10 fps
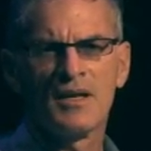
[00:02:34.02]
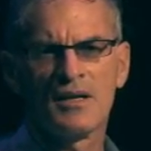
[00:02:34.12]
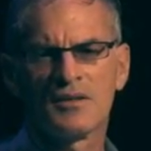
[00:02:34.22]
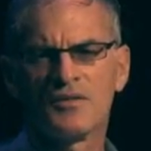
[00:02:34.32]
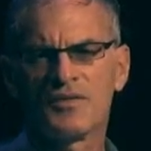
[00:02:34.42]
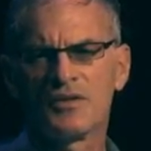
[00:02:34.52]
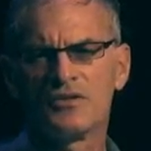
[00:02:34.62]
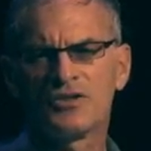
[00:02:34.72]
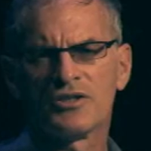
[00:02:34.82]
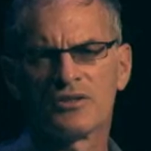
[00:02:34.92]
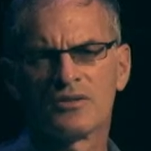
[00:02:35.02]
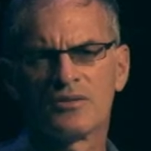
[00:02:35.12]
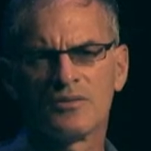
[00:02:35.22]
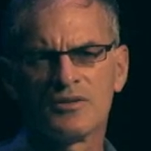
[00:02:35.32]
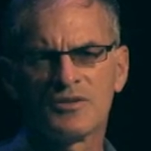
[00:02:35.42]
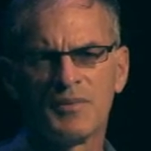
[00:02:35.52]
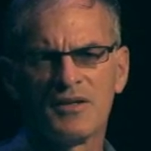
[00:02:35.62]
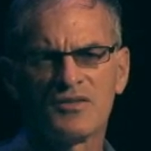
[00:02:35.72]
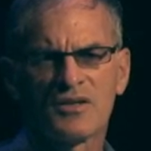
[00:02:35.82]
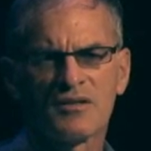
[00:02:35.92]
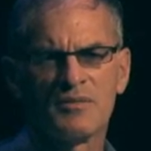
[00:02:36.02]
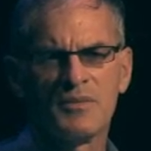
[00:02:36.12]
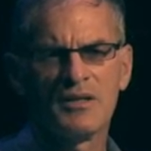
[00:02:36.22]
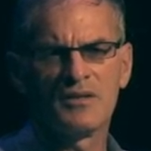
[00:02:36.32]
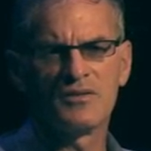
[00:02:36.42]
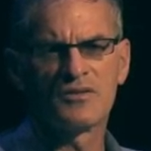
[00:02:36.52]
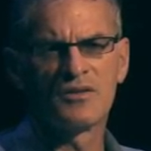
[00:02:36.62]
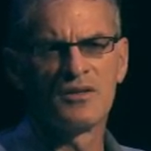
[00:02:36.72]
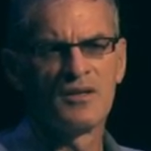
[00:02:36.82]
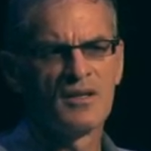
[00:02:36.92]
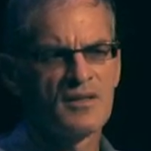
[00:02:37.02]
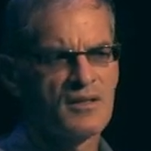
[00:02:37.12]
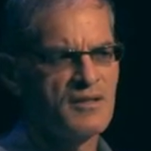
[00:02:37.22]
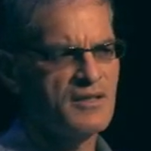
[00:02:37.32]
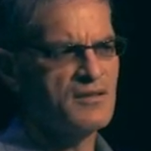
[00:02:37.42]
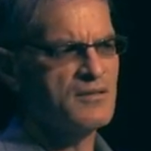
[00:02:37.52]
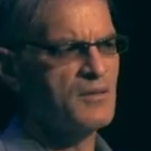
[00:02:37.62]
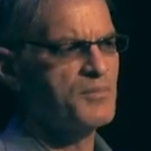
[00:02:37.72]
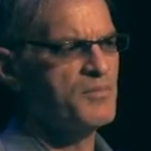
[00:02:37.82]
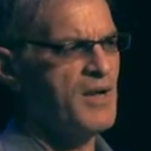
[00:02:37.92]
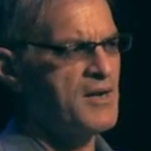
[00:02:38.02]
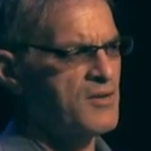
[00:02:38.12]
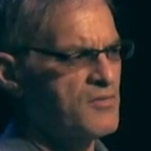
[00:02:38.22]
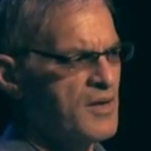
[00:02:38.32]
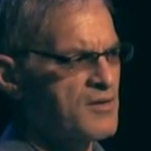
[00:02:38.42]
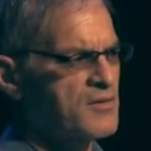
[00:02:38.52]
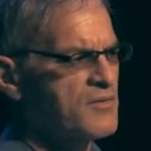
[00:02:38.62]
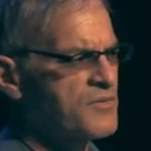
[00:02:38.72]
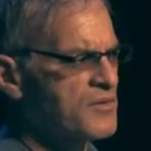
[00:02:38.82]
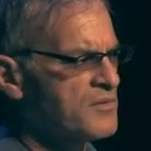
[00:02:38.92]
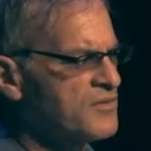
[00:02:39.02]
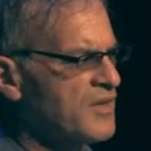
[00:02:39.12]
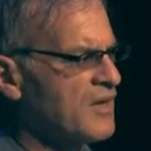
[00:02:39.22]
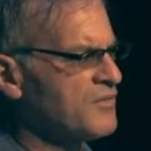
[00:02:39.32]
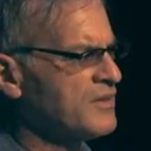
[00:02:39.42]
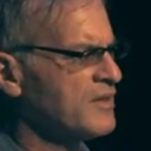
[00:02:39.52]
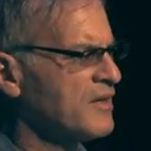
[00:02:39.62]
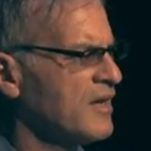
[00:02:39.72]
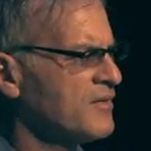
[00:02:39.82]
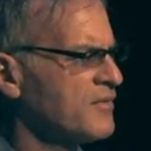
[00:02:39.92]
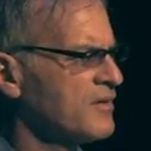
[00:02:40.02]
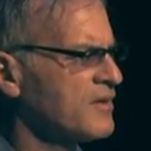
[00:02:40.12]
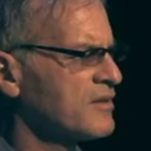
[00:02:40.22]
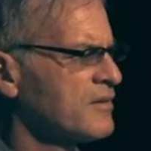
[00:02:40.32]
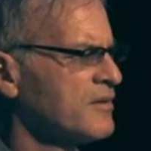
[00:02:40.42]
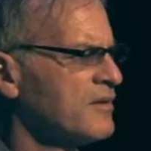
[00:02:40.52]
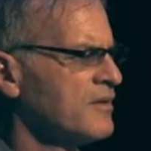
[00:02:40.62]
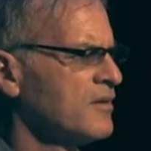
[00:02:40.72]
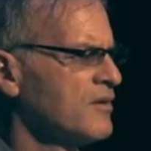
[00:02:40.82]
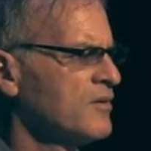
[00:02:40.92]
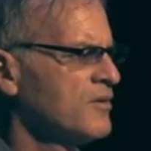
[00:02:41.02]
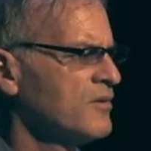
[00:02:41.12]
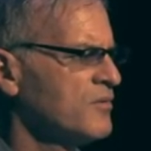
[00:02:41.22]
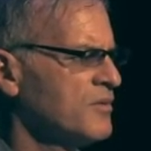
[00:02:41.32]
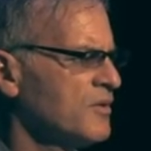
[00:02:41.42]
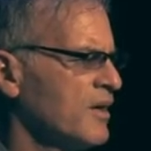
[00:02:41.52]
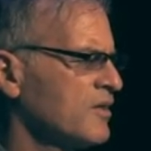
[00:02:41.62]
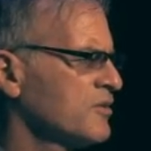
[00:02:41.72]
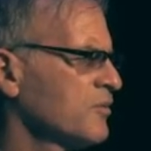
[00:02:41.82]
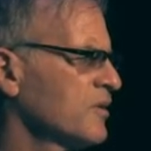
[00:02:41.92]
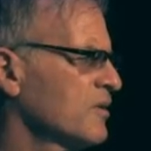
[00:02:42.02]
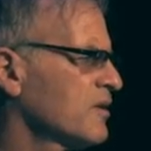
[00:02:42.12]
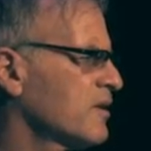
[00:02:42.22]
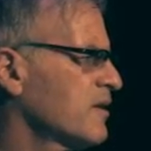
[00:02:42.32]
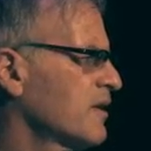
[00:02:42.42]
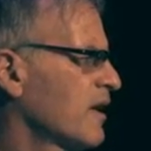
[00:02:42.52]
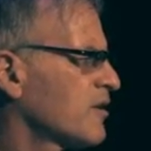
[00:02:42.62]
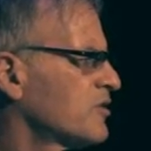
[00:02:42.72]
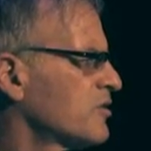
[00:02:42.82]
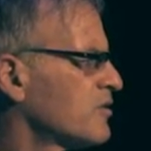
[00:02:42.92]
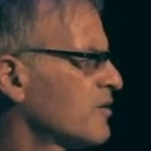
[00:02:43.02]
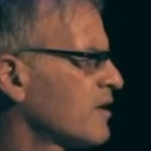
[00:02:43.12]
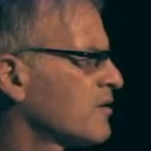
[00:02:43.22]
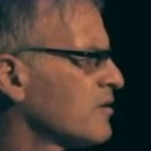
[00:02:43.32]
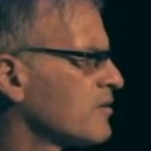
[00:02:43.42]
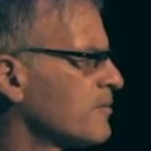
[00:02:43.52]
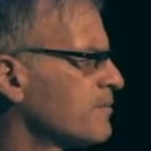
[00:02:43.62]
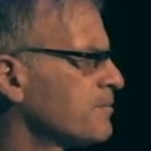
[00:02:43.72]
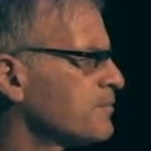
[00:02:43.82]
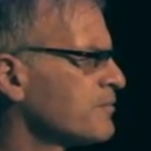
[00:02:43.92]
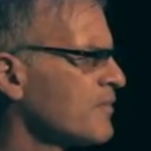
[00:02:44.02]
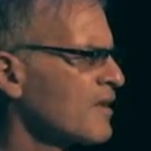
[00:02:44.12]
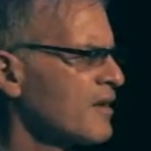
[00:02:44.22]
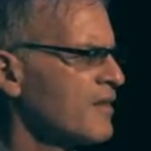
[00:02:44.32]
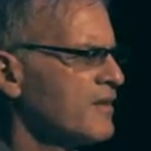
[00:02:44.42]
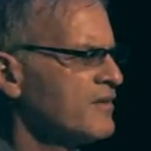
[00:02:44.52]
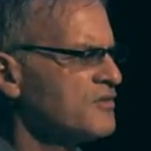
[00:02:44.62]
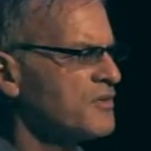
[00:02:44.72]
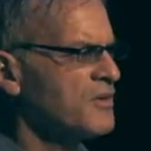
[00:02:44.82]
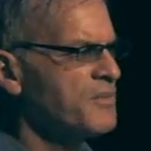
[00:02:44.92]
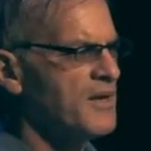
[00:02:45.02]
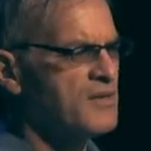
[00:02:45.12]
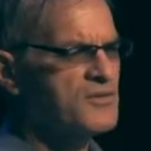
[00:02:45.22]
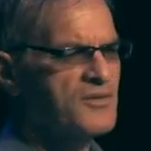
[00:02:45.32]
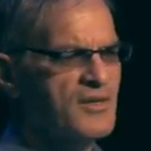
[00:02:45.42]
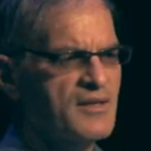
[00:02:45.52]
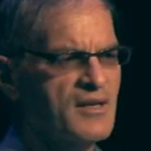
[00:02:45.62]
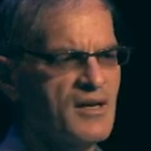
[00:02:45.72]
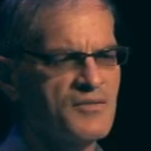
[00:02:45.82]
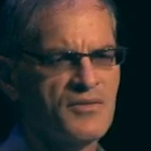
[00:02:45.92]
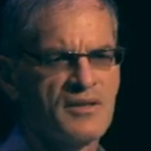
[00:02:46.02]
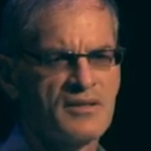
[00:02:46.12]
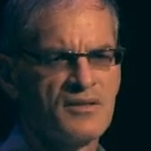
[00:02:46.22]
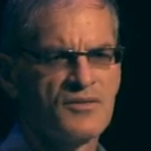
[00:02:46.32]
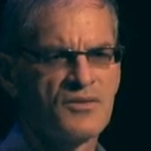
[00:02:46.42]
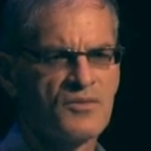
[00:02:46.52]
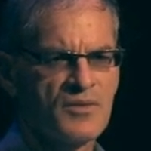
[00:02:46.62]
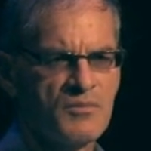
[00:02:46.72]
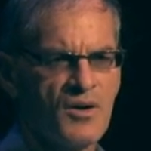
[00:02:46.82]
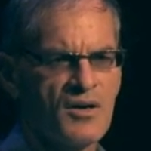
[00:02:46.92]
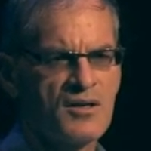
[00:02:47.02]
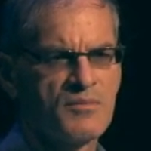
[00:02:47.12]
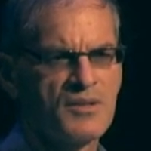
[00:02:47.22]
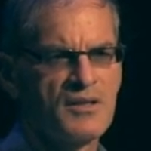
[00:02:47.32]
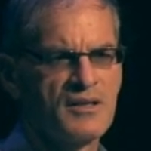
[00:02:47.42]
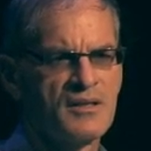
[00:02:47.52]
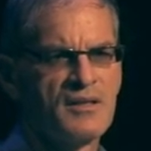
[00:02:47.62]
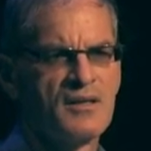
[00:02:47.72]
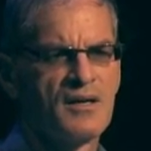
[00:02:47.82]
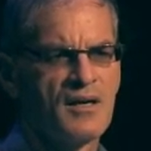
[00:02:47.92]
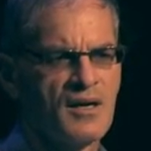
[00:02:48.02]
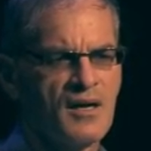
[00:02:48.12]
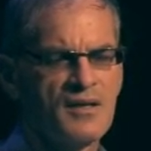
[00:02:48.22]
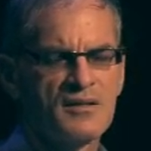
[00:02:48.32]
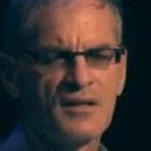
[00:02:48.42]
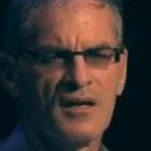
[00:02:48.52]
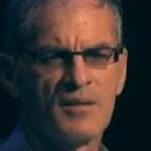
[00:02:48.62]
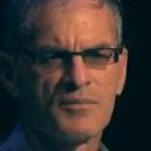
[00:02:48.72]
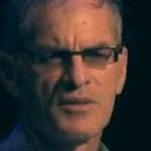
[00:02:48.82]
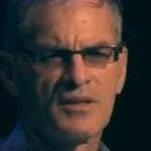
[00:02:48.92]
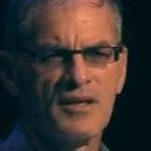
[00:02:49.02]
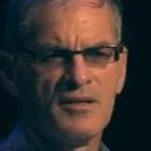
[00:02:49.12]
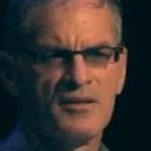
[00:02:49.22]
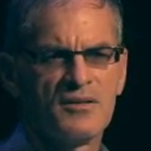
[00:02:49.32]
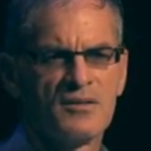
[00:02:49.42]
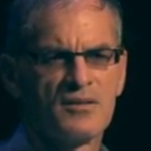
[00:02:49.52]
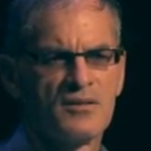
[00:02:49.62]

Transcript: and the future, which basically means the legal diplomatic record for resolving the conflict. When you look at the actual record, the Israel-Palestine conflict is remarkably uncomplicated,